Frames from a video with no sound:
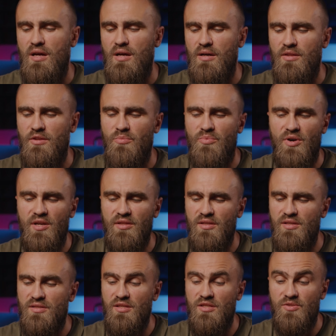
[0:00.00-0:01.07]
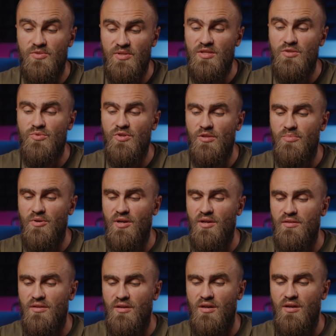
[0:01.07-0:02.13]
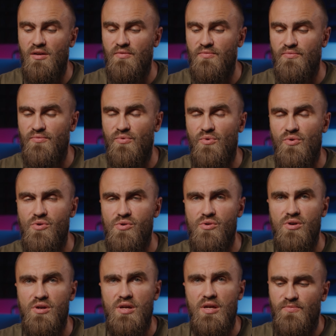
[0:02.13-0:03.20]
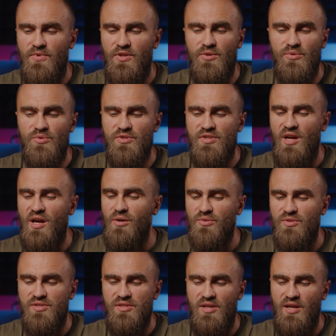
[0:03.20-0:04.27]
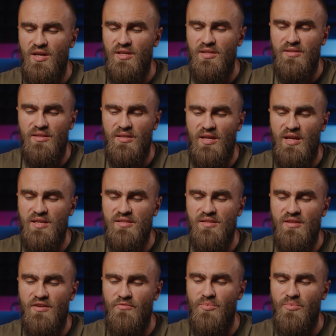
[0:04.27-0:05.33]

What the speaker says: The brightness, it's really bright. For use outside, it has enough